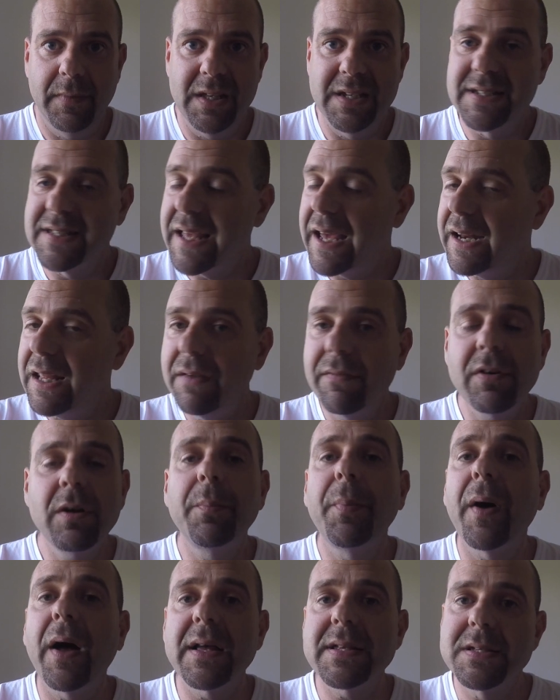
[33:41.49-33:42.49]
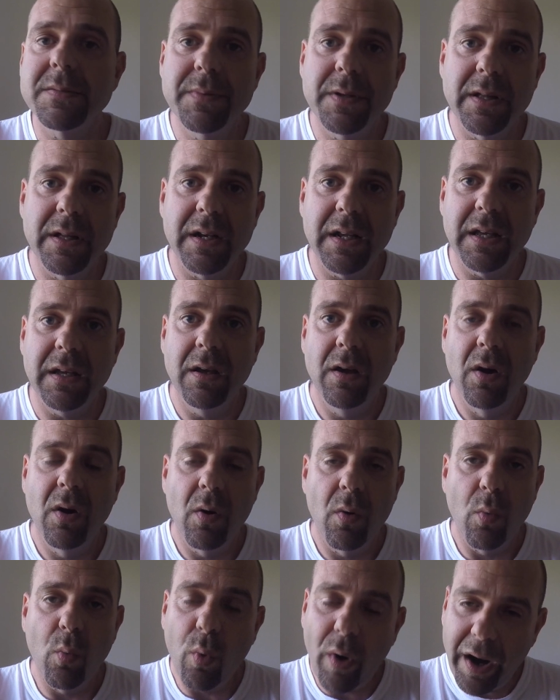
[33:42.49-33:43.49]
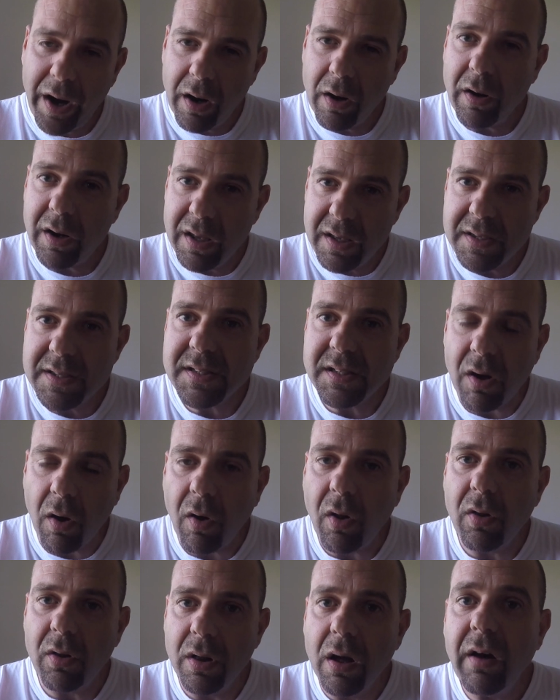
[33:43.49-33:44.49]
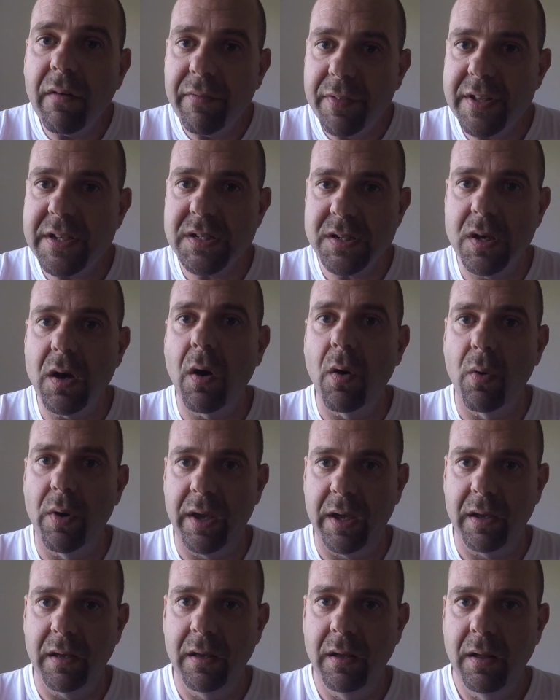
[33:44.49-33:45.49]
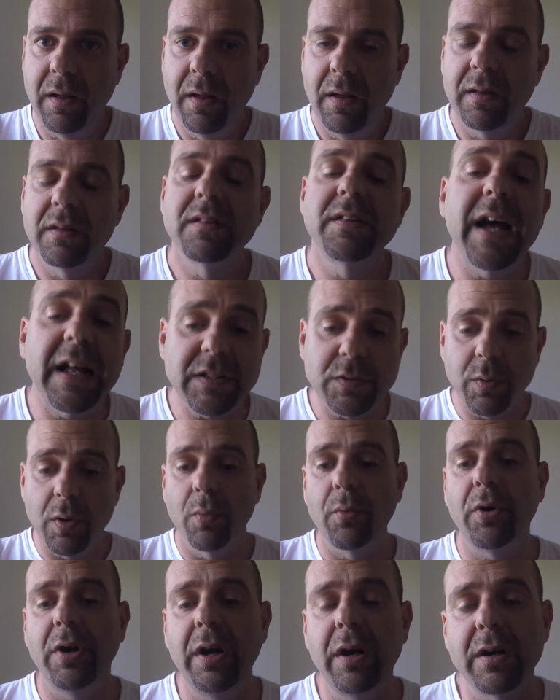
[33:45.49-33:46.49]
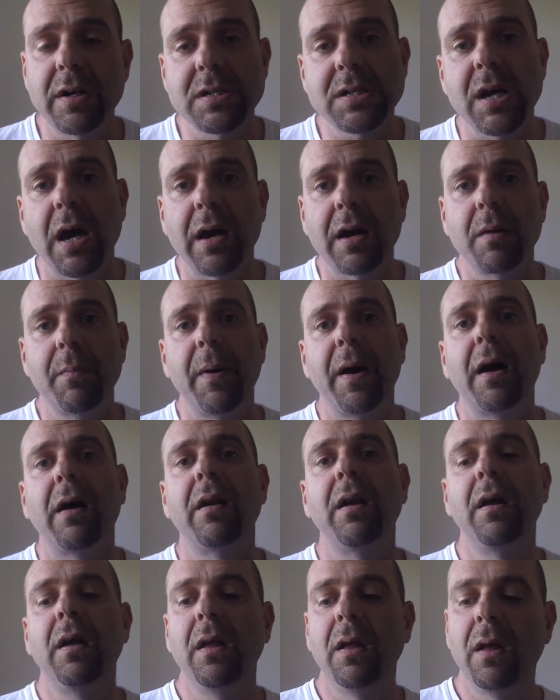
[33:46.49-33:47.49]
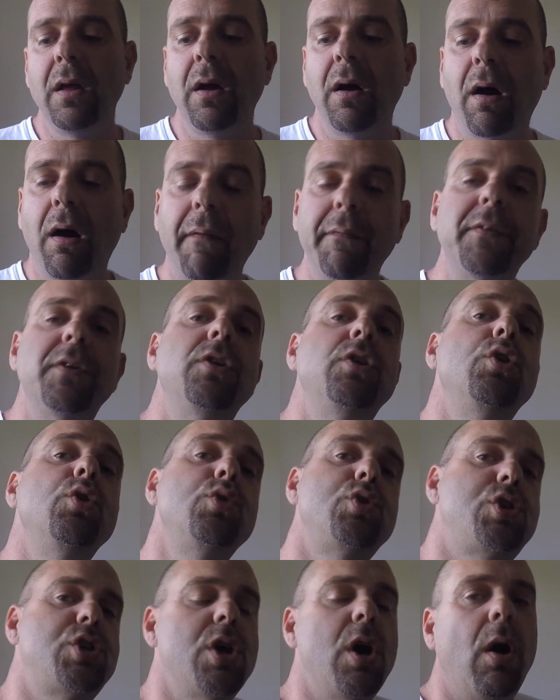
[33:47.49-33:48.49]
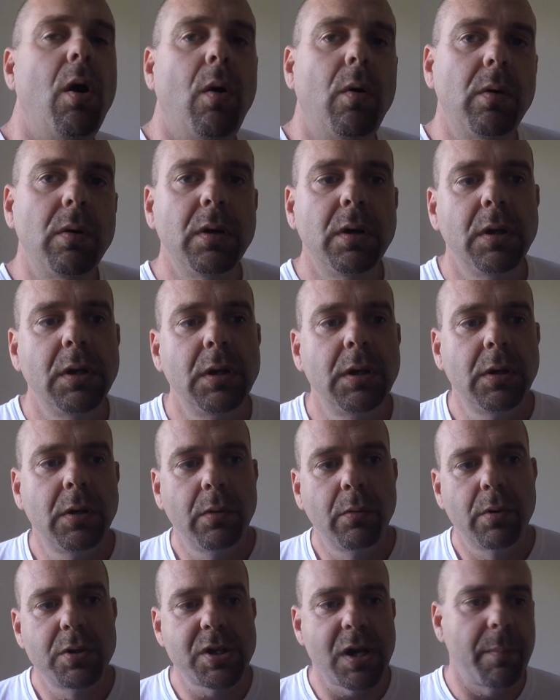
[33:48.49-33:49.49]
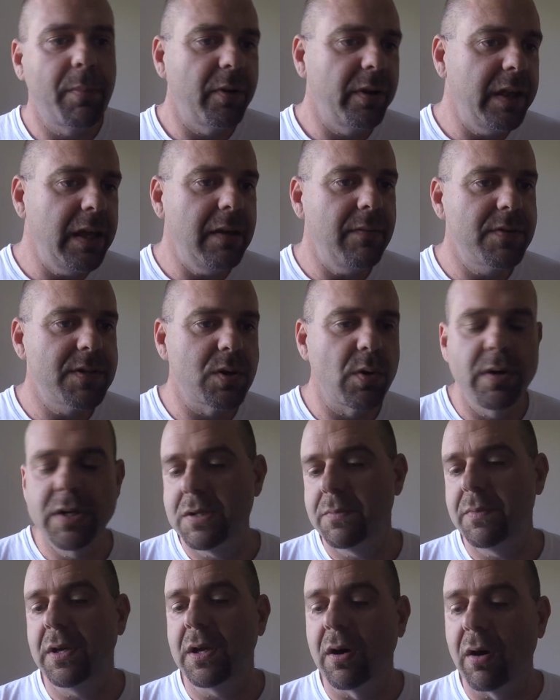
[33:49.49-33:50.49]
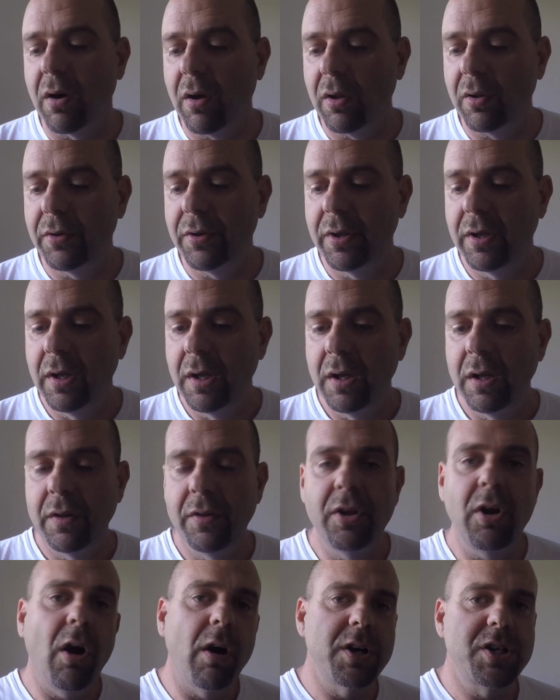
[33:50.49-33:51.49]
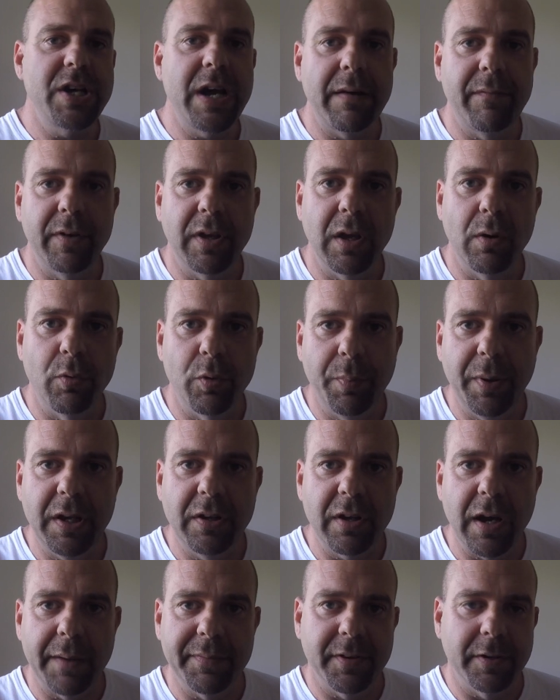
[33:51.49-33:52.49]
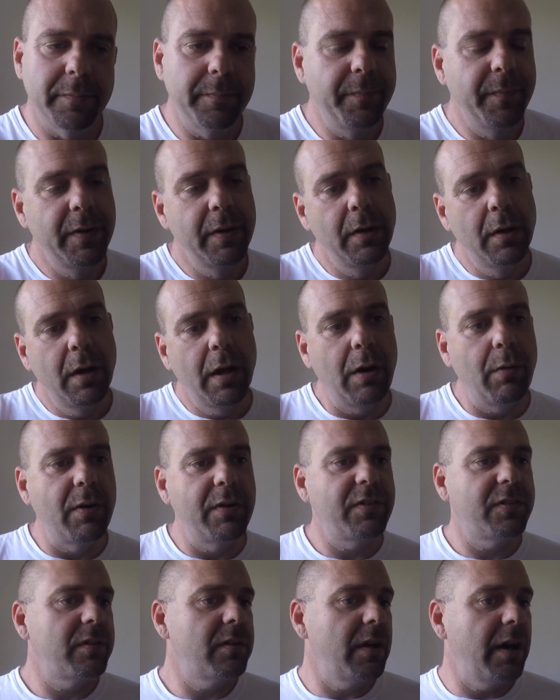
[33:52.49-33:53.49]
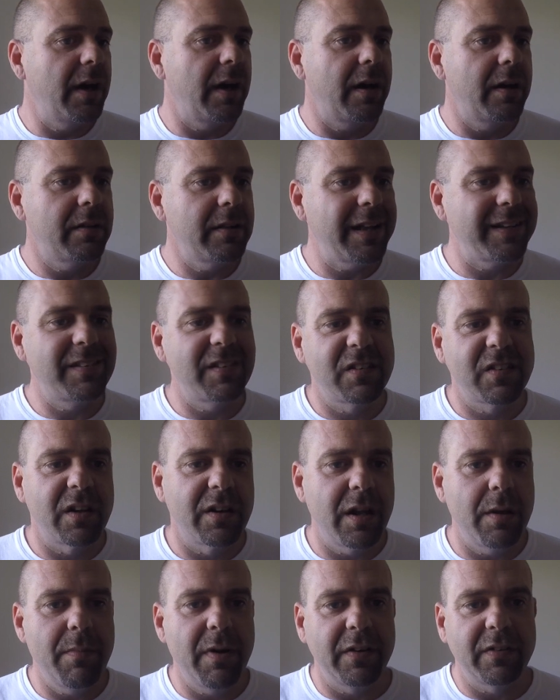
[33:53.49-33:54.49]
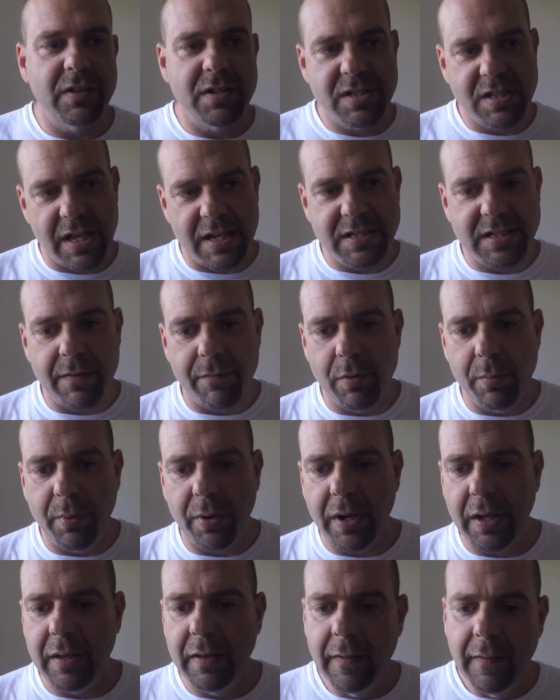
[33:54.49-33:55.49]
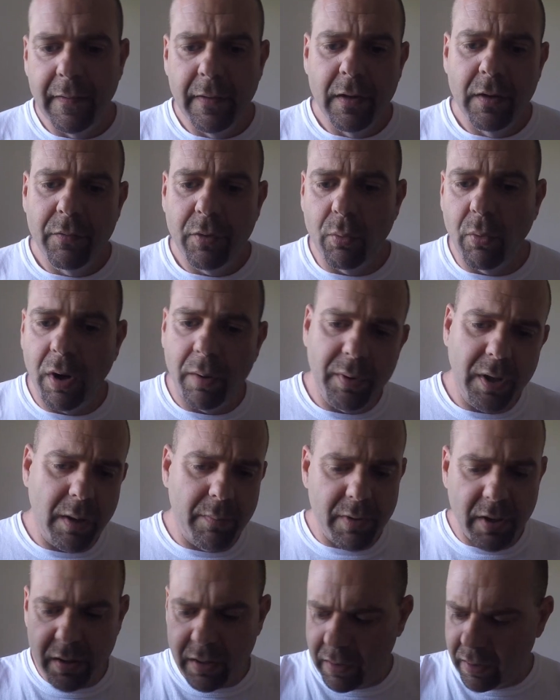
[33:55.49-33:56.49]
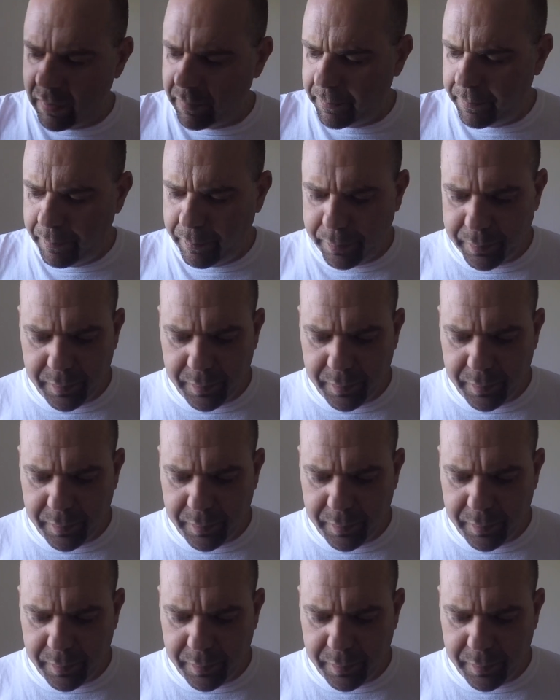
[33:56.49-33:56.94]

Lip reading: Is that even a possibility? Where is all of this going? That's what we're here to talk about on the new show, which I believe is going to be called The Arch Advocate with Pete Dobson. Anyways, that's the Sunday message. Thanks, everybody. If you want to become a